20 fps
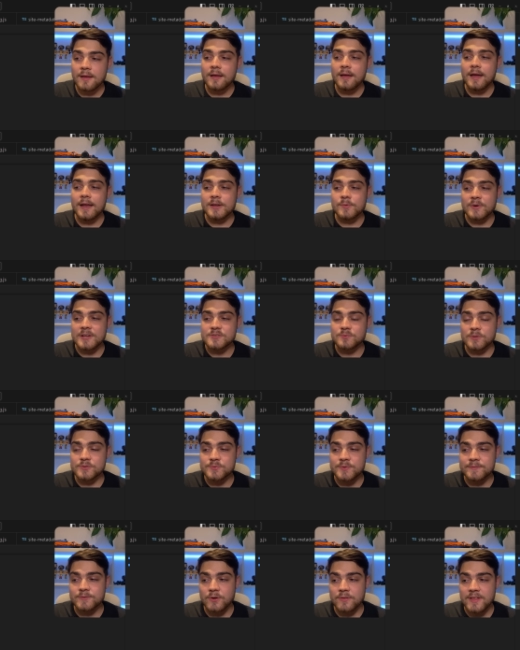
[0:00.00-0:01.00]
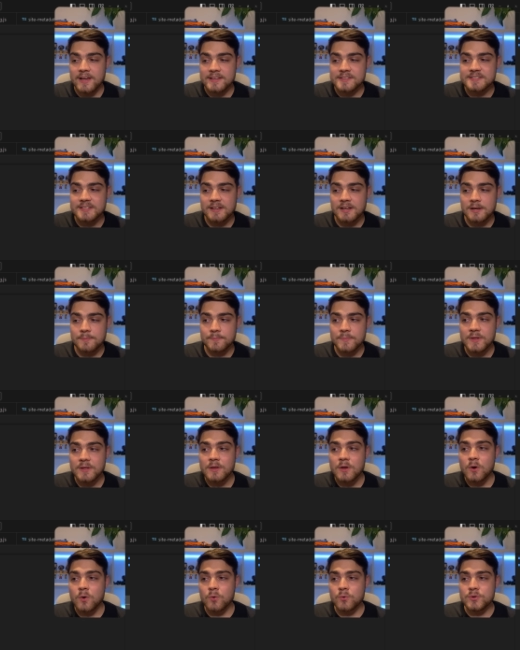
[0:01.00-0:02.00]
Anyways, once we've got that set up,
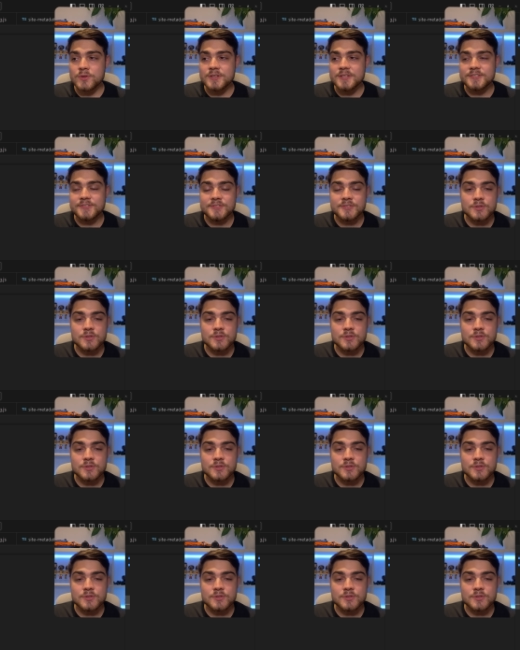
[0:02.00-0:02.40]
all you need to